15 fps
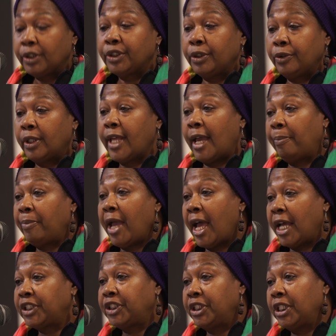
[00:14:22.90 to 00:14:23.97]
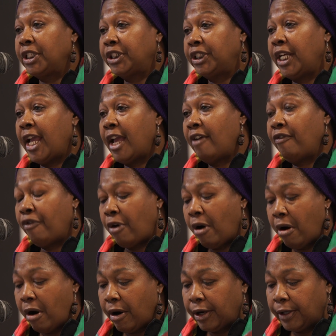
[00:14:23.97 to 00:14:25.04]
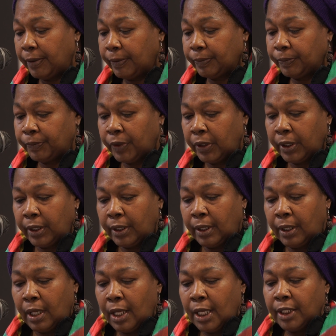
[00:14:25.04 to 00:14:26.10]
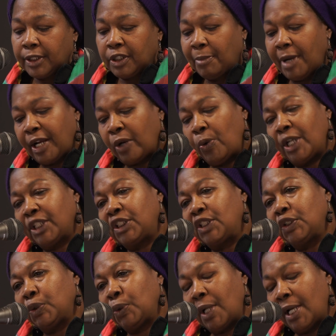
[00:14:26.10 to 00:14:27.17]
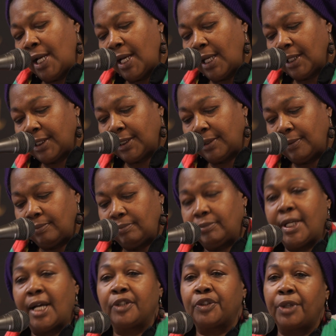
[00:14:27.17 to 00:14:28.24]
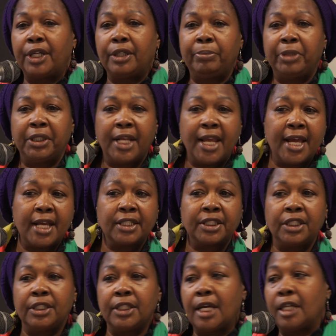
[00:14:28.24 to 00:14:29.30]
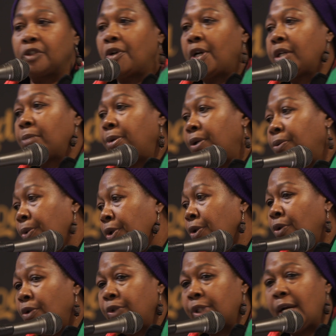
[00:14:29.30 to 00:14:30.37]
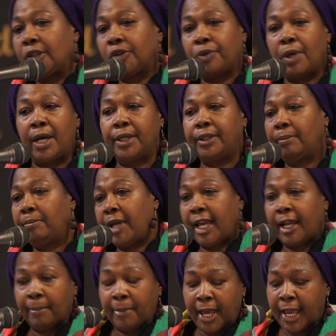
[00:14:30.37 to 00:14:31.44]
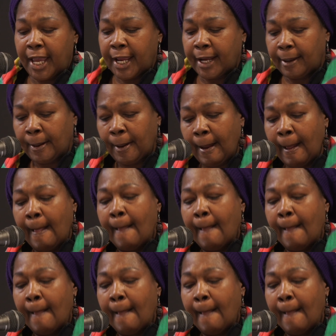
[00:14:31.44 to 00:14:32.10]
to that passion that she had for art. So my question to us, not trying to be nasty, not trying to be rude, not trying to bang bang,